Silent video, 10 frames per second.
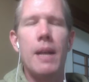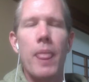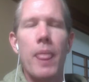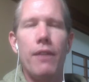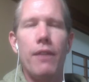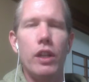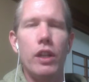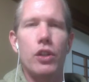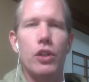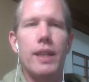And if you can
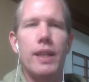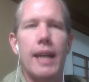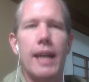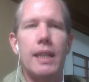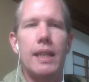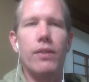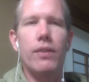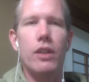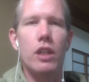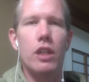do this activity and
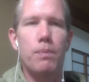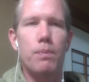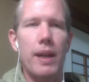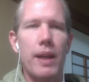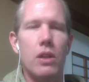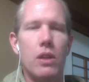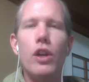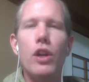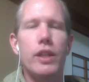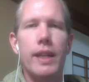just spend as long
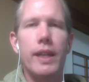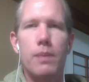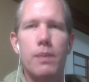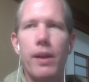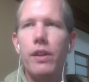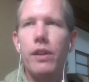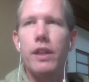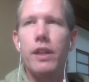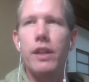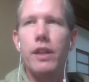as you need to spend on it,
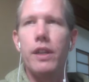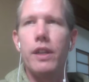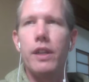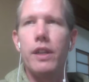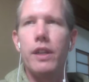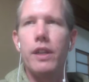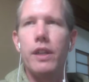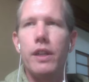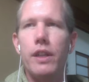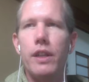don't time
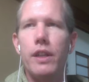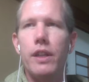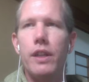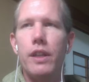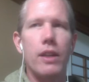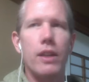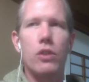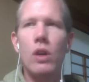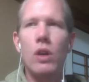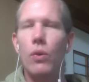yourself to 5
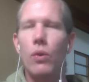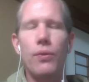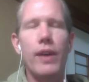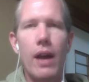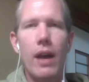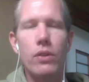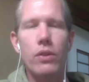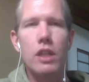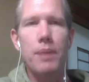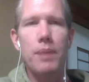minutes or
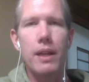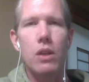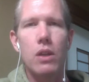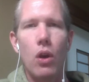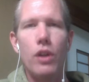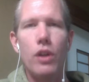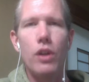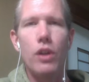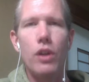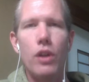3 hours. Just spend as
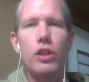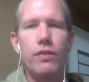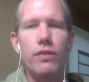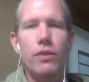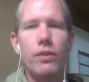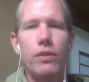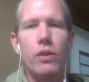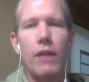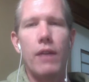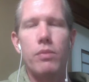long as you feel
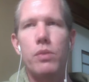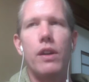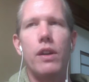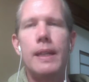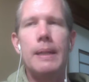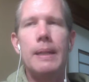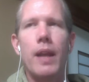comfortable spending on it.